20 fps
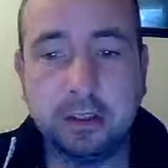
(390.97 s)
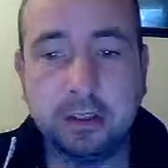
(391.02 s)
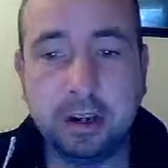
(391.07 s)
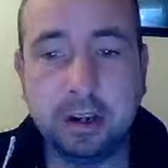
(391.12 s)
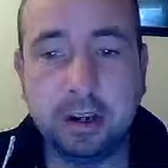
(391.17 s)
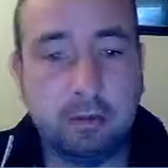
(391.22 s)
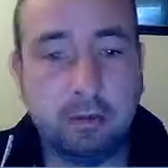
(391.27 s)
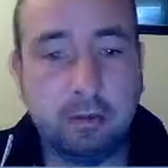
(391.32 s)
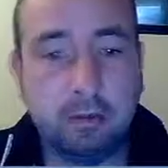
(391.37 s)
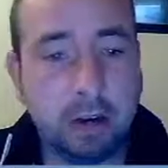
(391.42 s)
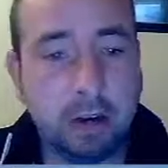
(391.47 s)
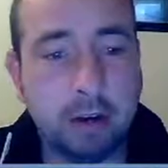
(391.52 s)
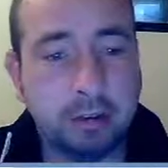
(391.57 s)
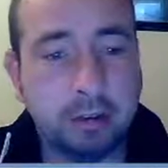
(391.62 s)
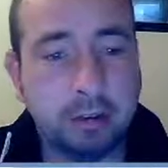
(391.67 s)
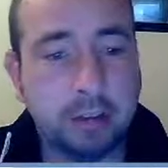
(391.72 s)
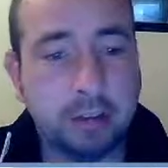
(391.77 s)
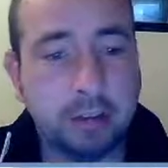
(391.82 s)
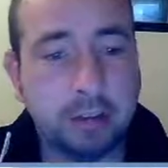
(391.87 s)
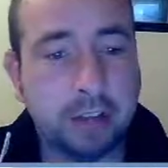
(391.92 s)

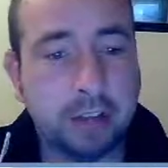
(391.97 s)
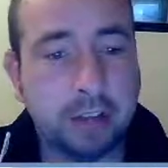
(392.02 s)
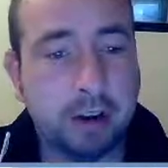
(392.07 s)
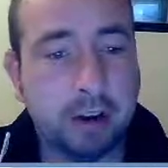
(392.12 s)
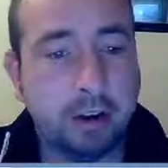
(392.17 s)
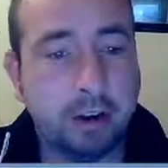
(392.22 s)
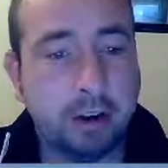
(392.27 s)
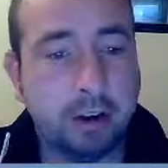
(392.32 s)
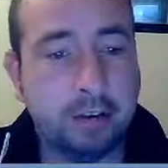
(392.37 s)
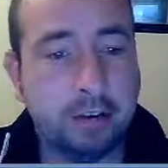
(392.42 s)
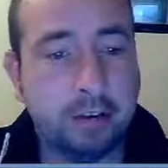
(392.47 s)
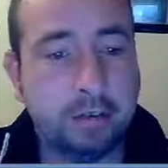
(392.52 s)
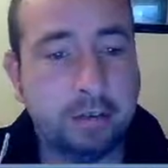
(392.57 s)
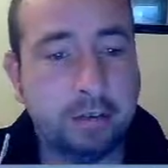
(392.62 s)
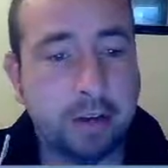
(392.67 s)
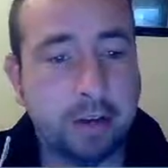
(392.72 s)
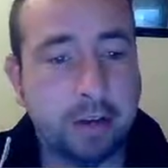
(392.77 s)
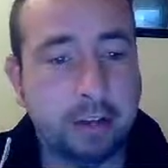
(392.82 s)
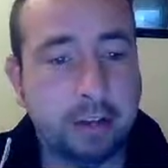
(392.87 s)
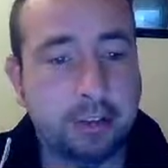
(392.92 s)
routers and other
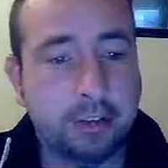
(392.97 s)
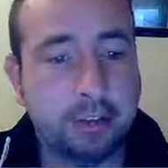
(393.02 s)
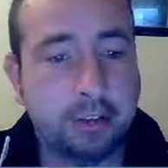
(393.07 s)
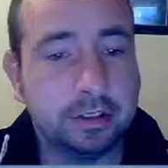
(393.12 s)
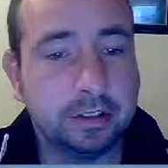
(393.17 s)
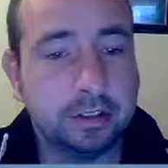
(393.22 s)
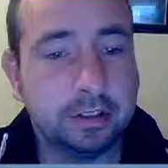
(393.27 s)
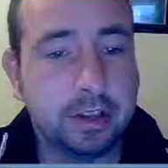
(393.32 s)
devices